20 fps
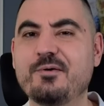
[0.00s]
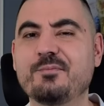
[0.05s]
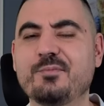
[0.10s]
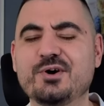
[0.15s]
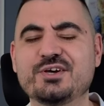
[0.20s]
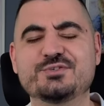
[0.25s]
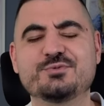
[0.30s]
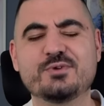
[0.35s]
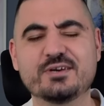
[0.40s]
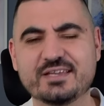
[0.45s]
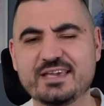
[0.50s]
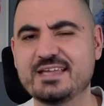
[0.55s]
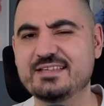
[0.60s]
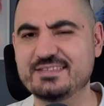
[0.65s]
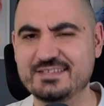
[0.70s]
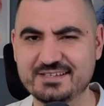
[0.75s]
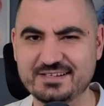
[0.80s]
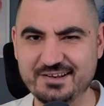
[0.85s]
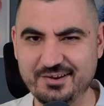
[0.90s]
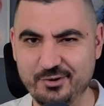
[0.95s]
on boys, we're getting
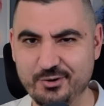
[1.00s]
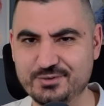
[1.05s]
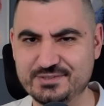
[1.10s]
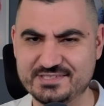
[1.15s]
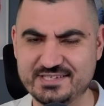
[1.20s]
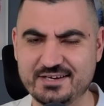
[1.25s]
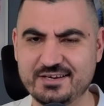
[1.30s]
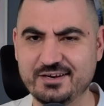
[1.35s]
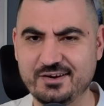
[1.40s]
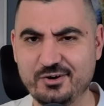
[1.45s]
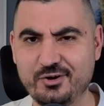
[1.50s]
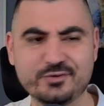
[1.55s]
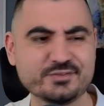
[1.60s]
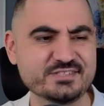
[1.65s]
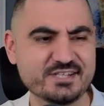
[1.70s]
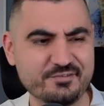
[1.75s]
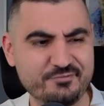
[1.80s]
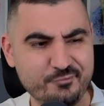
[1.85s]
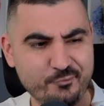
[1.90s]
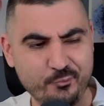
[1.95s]
closer and closer
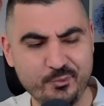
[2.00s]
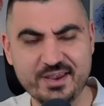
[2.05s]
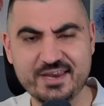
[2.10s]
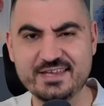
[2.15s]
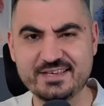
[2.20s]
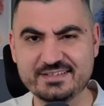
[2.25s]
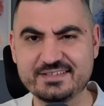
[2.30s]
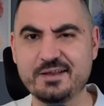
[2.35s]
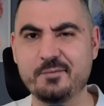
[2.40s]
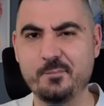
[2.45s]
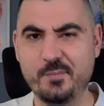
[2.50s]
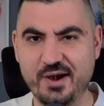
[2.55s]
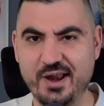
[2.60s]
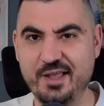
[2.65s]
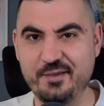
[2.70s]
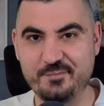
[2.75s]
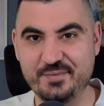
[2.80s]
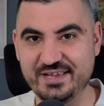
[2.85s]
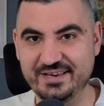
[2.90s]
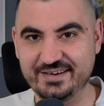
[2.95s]
of winning the Premier